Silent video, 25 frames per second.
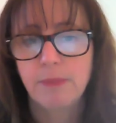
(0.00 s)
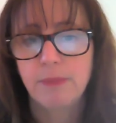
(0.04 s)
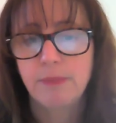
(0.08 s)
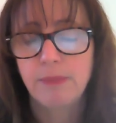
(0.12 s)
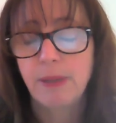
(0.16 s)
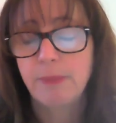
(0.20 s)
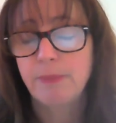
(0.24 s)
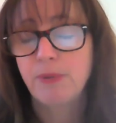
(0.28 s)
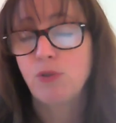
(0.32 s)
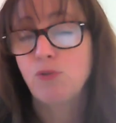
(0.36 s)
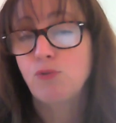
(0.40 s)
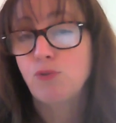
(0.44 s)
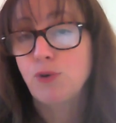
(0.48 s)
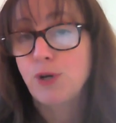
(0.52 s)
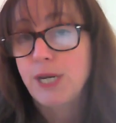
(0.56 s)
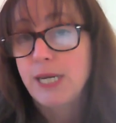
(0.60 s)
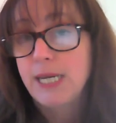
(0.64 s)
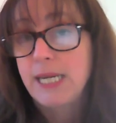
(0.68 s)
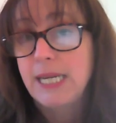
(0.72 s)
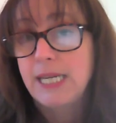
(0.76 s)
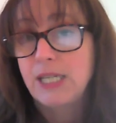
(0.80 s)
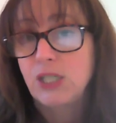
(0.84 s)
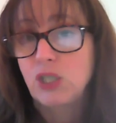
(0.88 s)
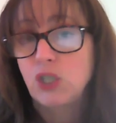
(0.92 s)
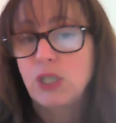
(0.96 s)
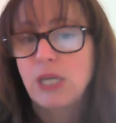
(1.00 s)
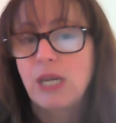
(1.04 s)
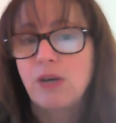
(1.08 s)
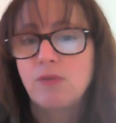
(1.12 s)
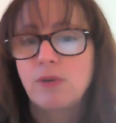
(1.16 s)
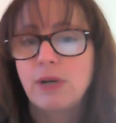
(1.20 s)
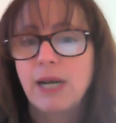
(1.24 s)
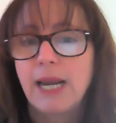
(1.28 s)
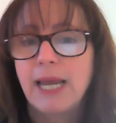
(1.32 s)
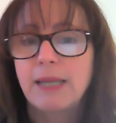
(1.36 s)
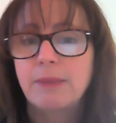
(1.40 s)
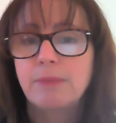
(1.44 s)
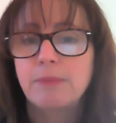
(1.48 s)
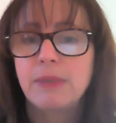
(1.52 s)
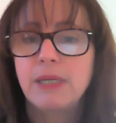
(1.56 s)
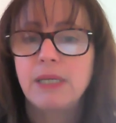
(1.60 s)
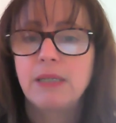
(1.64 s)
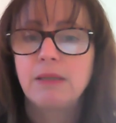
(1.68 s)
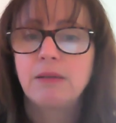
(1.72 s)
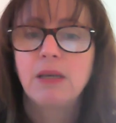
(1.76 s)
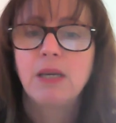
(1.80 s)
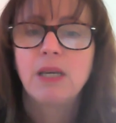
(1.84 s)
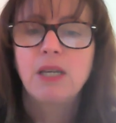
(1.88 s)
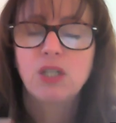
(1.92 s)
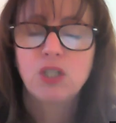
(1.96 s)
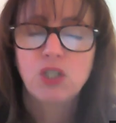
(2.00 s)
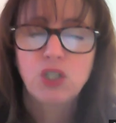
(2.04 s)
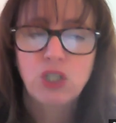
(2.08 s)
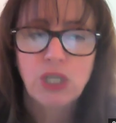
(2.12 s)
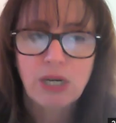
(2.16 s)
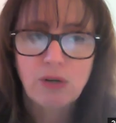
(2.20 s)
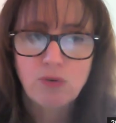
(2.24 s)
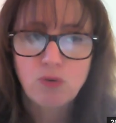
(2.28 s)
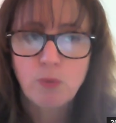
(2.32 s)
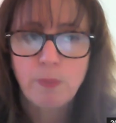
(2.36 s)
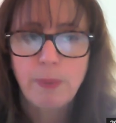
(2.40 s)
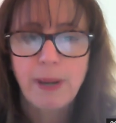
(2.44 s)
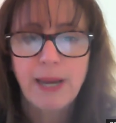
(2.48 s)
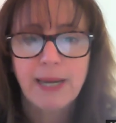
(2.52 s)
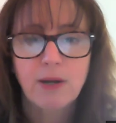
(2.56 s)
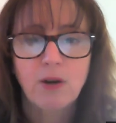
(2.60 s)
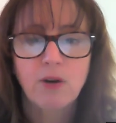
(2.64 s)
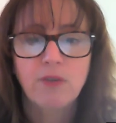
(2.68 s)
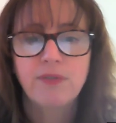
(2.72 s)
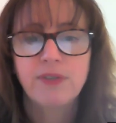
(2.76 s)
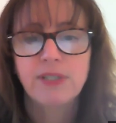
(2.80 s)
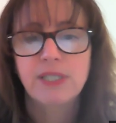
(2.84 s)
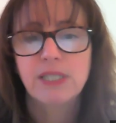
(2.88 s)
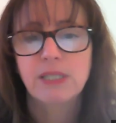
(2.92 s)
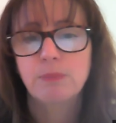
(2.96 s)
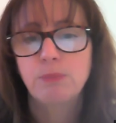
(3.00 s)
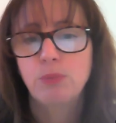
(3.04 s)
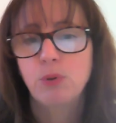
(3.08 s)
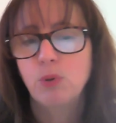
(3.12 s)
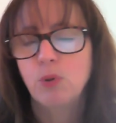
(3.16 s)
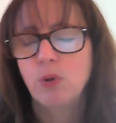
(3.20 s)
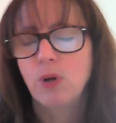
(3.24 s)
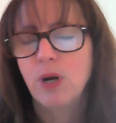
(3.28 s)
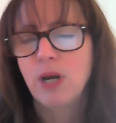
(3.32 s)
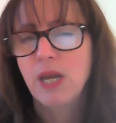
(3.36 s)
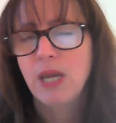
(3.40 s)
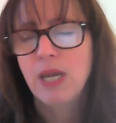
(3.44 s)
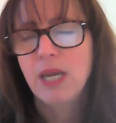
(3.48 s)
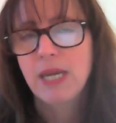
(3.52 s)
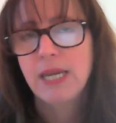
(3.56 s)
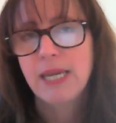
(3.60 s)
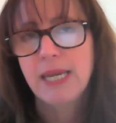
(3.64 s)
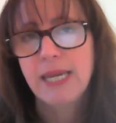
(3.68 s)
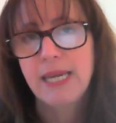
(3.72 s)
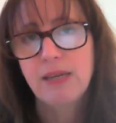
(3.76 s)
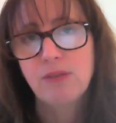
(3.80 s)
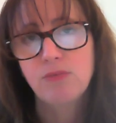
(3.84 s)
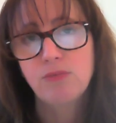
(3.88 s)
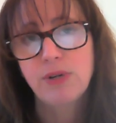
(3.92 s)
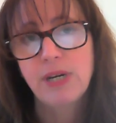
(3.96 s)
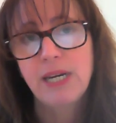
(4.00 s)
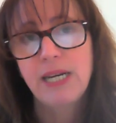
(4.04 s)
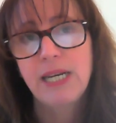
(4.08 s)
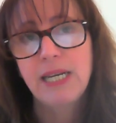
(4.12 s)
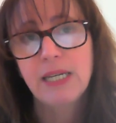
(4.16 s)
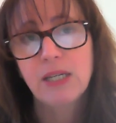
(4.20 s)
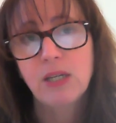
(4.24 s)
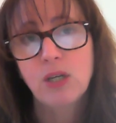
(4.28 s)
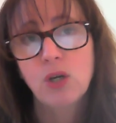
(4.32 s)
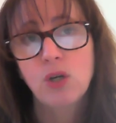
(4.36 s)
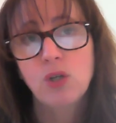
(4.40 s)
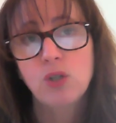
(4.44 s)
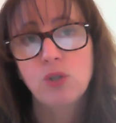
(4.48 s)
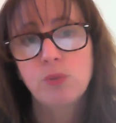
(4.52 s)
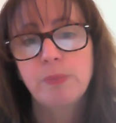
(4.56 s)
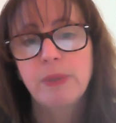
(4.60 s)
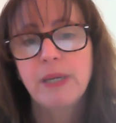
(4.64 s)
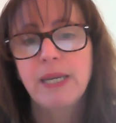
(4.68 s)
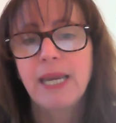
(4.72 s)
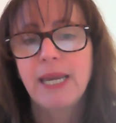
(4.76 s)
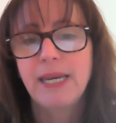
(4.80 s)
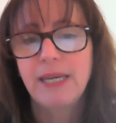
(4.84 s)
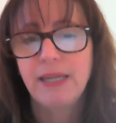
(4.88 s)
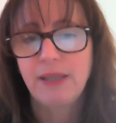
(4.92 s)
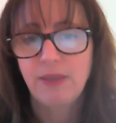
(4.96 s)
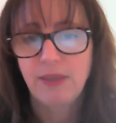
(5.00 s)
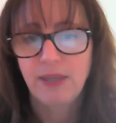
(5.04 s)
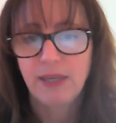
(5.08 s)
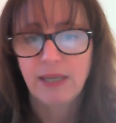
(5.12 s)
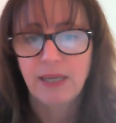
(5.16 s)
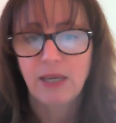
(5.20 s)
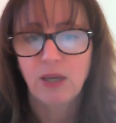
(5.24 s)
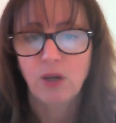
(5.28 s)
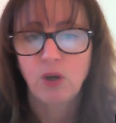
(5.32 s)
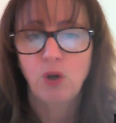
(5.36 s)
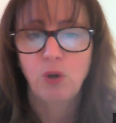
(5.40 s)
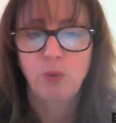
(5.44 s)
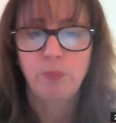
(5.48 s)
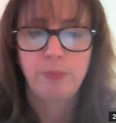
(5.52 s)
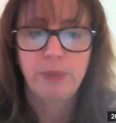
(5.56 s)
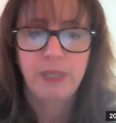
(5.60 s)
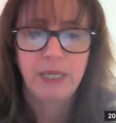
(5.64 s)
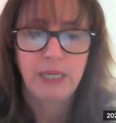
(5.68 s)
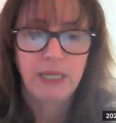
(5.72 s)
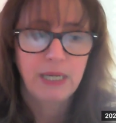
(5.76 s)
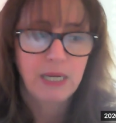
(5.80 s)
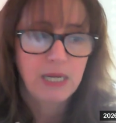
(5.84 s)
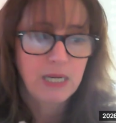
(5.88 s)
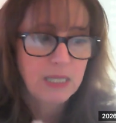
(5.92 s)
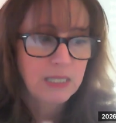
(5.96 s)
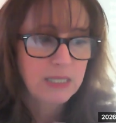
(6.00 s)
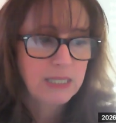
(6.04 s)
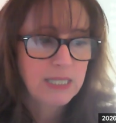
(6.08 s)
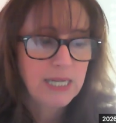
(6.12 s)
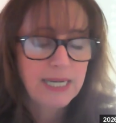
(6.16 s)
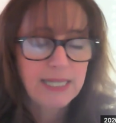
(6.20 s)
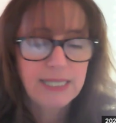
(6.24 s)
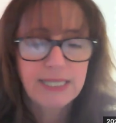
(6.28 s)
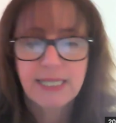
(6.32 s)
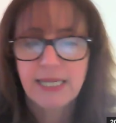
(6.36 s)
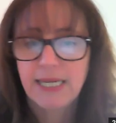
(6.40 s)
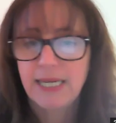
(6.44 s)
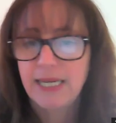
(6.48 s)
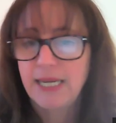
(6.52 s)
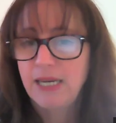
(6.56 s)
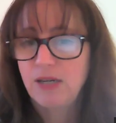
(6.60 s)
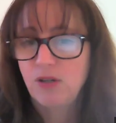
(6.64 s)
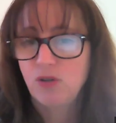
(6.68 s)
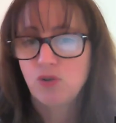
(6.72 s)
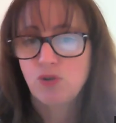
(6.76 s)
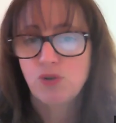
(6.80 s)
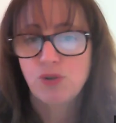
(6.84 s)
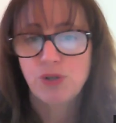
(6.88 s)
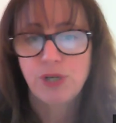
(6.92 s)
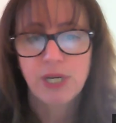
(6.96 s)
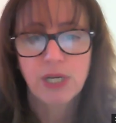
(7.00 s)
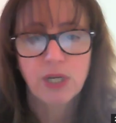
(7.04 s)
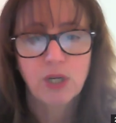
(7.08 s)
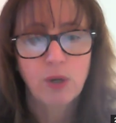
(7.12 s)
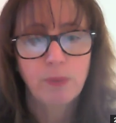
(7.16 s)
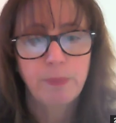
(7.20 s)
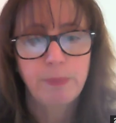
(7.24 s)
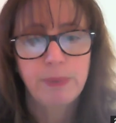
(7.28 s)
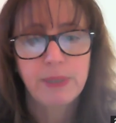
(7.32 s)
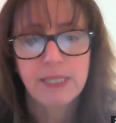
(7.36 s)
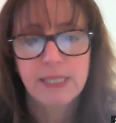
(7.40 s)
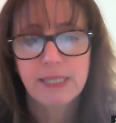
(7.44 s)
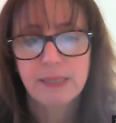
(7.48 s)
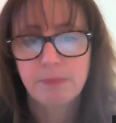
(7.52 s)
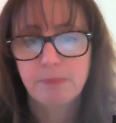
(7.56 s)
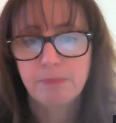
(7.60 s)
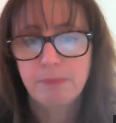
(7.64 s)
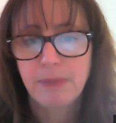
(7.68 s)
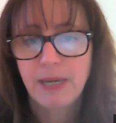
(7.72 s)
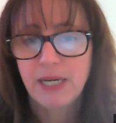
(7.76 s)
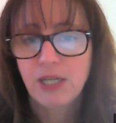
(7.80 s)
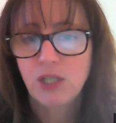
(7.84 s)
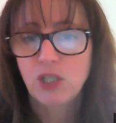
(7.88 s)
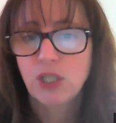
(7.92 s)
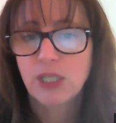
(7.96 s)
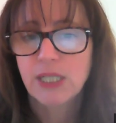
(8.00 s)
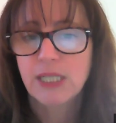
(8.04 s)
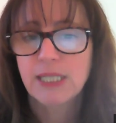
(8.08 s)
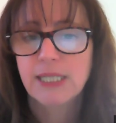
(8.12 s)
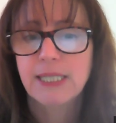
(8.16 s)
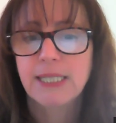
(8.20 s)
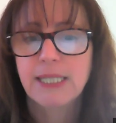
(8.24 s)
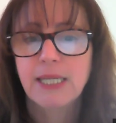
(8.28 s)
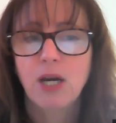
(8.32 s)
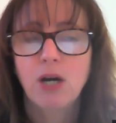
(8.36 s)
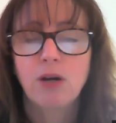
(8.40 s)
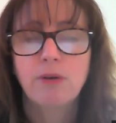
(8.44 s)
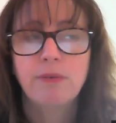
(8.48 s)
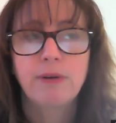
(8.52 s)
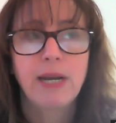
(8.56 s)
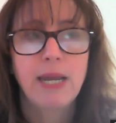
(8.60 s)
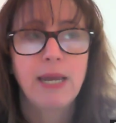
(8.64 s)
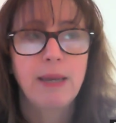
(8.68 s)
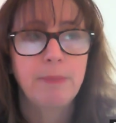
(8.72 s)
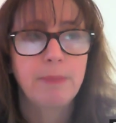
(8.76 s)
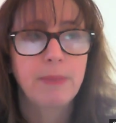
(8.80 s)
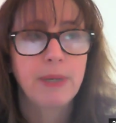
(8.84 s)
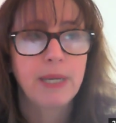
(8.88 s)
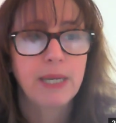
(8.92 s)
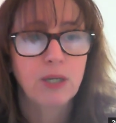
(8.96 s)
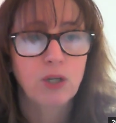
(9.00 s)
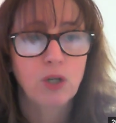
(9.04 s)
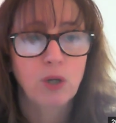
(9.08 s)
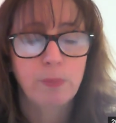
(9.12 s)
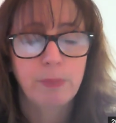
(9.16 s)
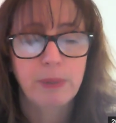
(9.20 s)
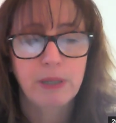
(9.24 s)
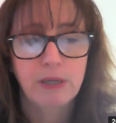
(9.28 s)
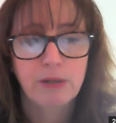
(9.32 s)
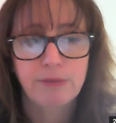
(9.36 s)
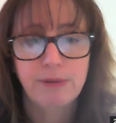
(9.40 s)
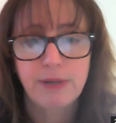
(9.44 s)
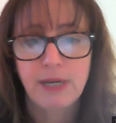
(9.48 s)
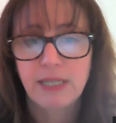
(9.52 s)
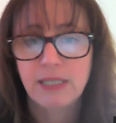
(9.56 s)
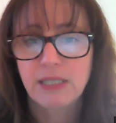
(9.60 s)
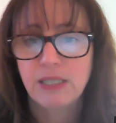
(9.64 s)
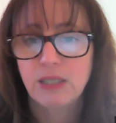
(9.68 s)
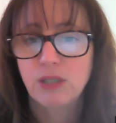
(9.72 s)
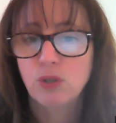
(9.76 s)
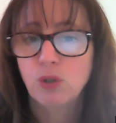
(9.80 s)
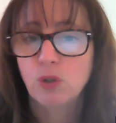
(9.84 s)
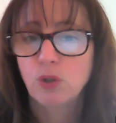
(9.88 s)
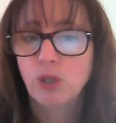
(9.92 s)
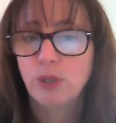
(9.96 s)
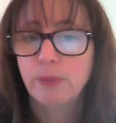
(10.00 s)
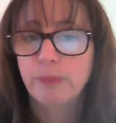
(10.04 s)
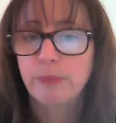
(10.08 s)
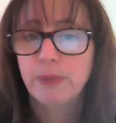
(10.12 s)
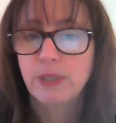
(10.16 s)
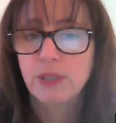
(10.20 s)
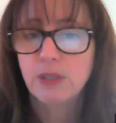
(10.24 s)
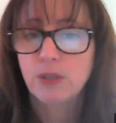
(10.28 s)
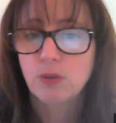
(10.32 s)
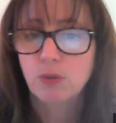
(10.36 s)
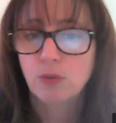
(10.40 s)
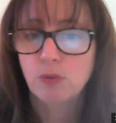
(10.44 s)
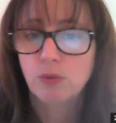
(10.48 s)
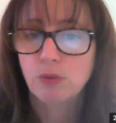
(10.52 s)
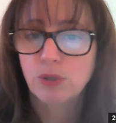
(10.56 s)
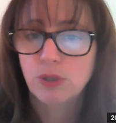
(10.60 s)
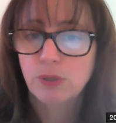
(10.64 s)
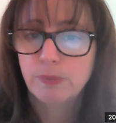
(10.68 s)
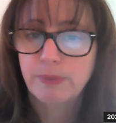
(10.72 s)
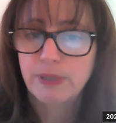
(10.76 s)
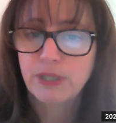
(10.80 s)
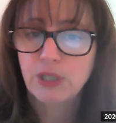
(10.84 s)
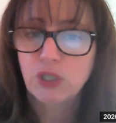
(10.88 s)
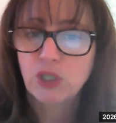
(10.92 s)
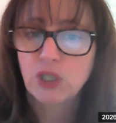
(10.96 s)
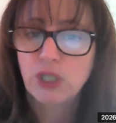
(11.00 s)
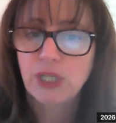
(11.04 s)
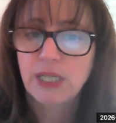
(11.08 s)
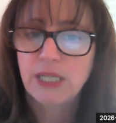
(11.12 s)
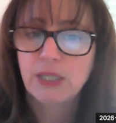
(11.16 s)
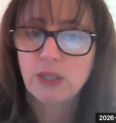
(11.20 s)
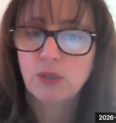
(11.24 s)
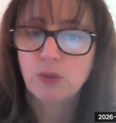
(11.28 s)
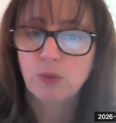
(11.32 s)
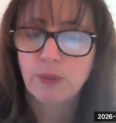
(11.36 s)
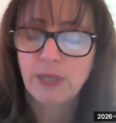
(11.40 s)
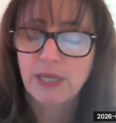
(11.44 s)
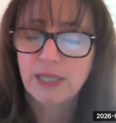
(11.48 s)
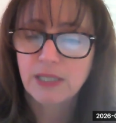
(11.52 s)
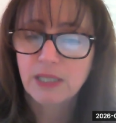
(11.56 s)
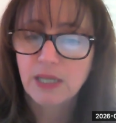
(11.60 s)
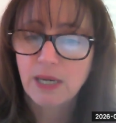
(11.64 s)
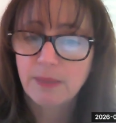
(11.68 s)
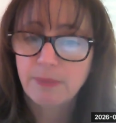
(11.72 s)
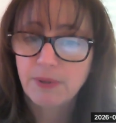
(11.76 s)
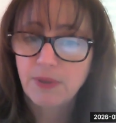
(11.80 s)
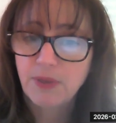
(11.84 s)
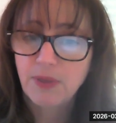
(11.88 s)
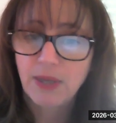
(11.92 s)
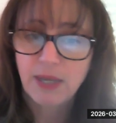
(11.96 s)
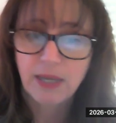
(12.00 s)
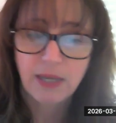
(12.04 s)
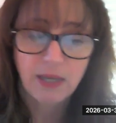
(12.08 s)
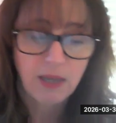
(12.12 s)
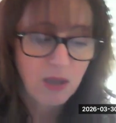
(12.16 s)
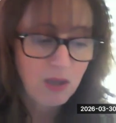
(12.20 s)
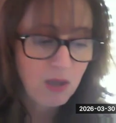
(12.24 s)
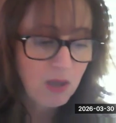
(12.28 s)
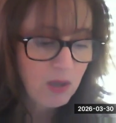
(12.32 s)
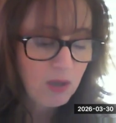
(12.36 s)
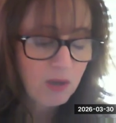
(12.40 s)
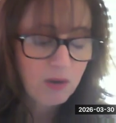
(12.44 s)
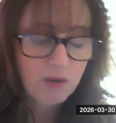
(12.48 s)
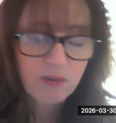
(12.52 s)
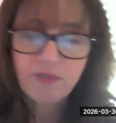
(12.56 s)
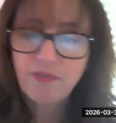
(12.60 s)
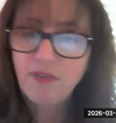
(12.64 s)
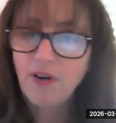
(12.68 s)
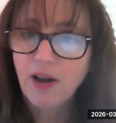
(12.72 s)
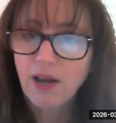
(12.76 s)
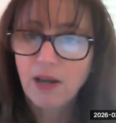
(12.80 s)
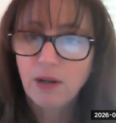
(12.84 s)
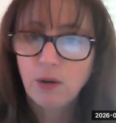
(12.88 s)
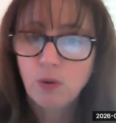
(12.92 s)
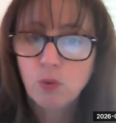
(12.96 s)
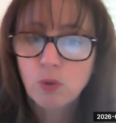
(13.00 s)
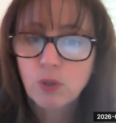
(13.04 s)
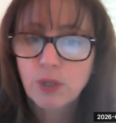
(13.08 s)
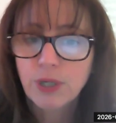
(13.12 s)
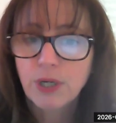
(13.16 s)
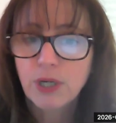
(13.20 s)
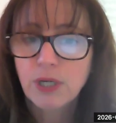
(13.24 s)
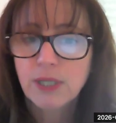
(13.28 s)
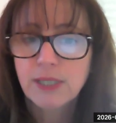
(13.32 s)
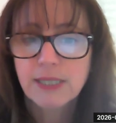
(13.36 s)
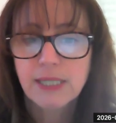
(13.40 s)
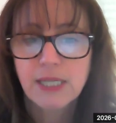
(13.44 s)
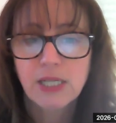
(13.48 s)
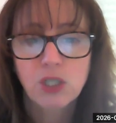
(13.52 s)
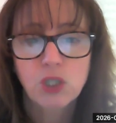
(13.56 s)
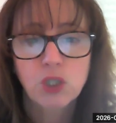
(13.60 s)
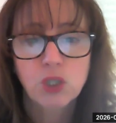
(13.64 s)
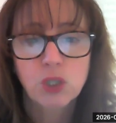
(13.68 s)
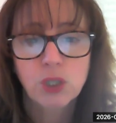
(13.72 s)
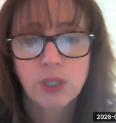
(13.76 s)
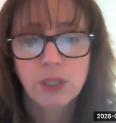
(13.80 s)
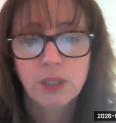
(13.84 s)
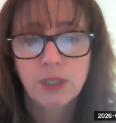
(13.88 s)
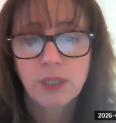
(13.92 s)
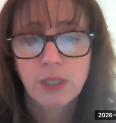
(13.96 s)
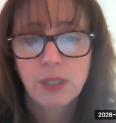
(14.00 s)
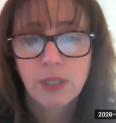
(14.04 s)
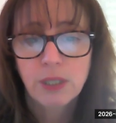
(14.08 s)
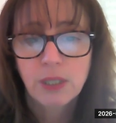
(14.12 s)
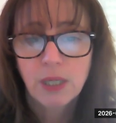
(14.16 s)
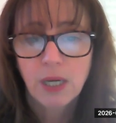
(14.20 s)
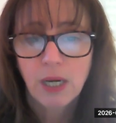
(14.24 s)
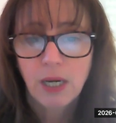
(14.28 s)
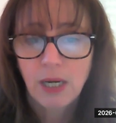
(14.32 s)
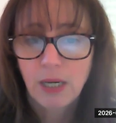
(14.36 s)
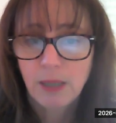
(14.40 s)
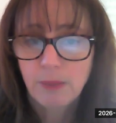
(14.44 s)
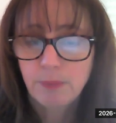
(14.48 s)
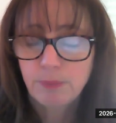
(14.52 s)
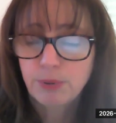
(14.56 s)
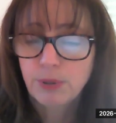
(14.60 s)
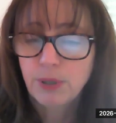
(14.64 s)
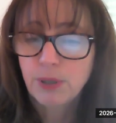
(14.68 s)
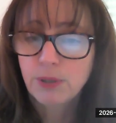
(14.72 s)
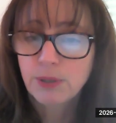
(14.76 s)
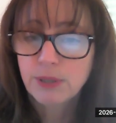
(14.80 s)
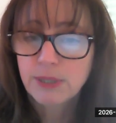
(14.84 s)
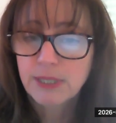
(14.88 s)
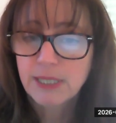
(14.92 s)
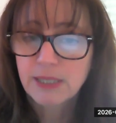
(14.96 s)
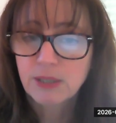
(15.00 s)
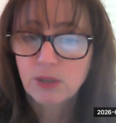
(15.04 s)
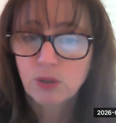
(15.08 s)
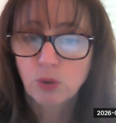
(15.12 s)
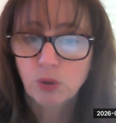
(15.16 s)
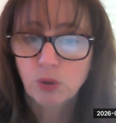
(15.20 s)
Number 3 is general admin, general back office support. It really could be anything. It could be data entry, it could be managing a CRM, it could be creating documents or spreadsheets or that type of thing, file organization, process